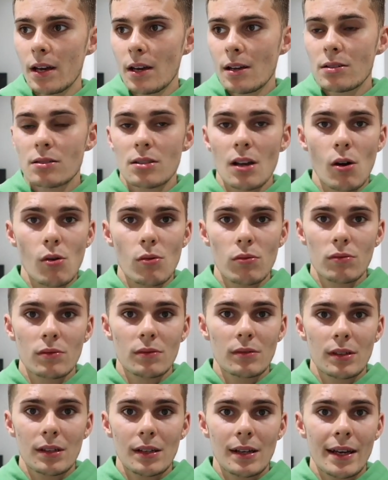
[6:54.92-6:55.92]
so
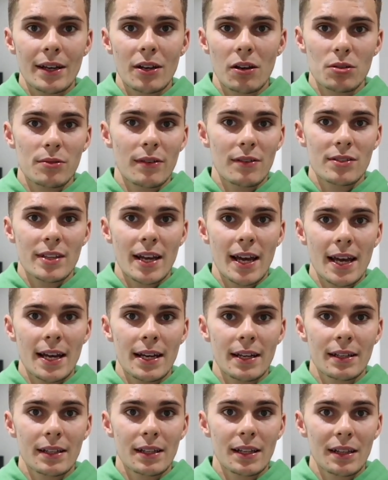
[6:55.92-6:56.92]
it goes without
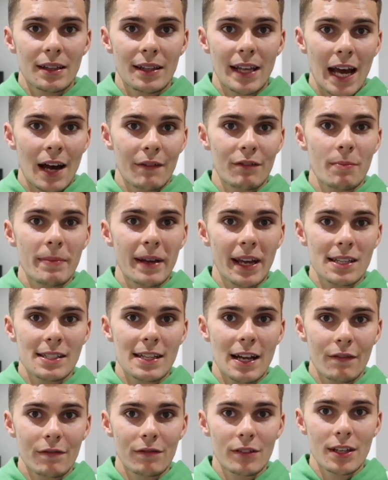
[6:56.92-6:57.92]
saying they have the biggest
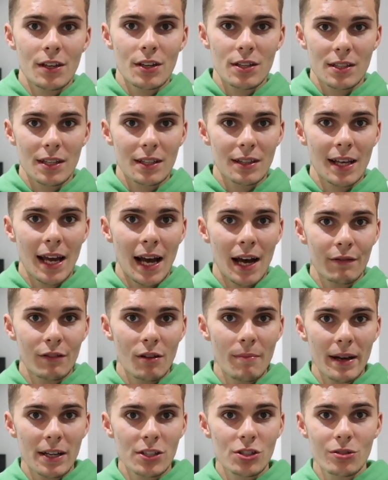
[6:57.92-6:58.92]
athletes, they have
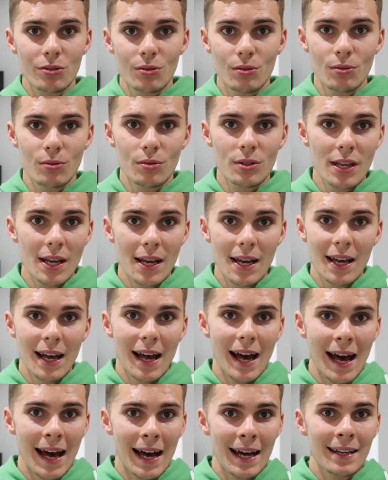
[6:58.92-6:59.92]
the best shoes,
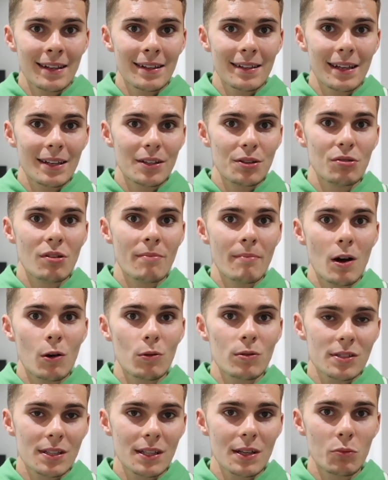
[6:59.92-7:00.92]
and they do the
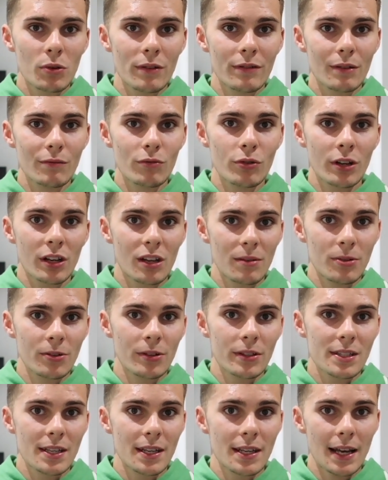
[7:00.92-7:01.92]
most with the running
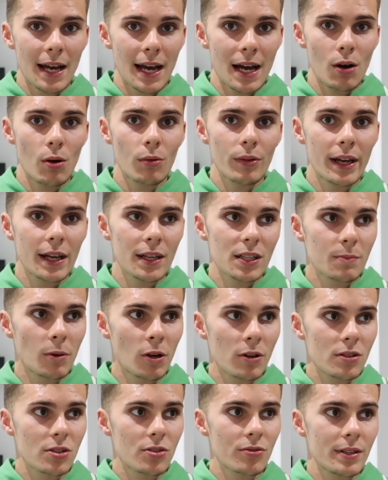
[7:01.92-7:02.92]
community. How they're
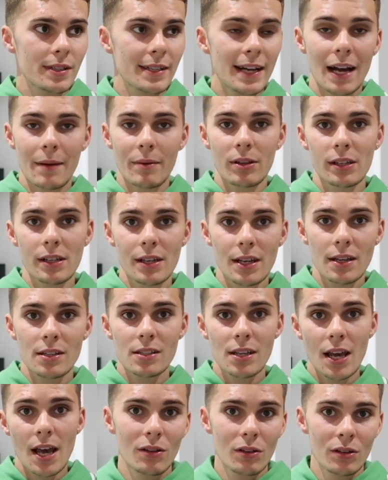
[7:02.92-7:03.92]
sponsoring diamond
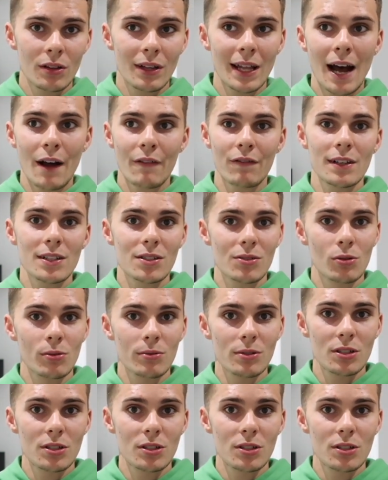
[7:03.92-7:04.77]
leagues, the athletes are always